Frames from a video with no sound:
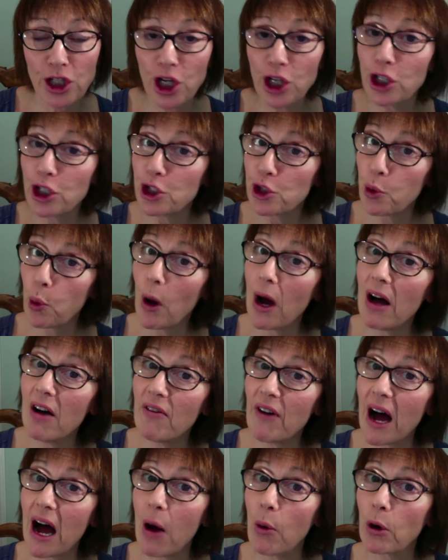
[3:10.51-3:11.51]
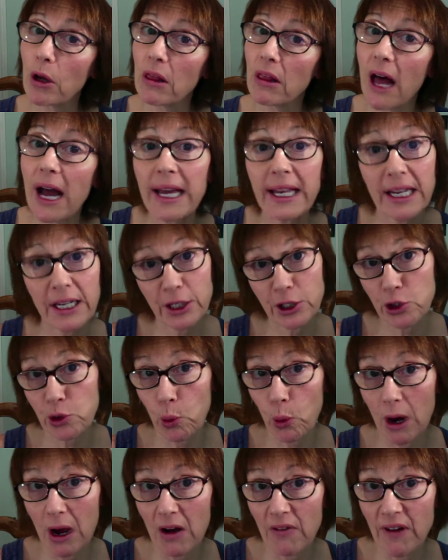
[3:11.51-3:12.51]
on a 12-hour light and a
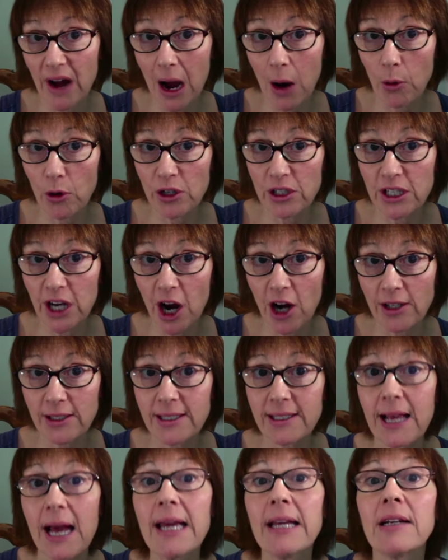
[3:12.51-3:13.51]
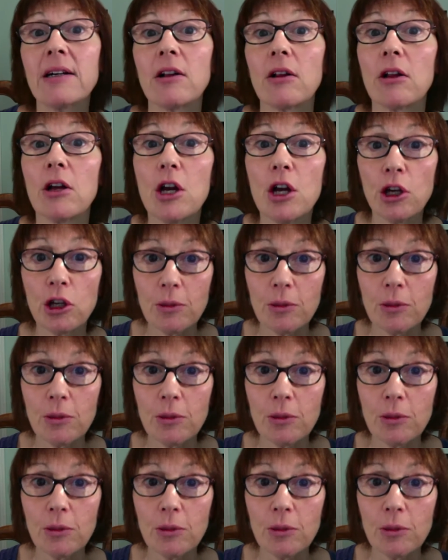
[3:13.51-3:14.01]
12-hour dark cycle.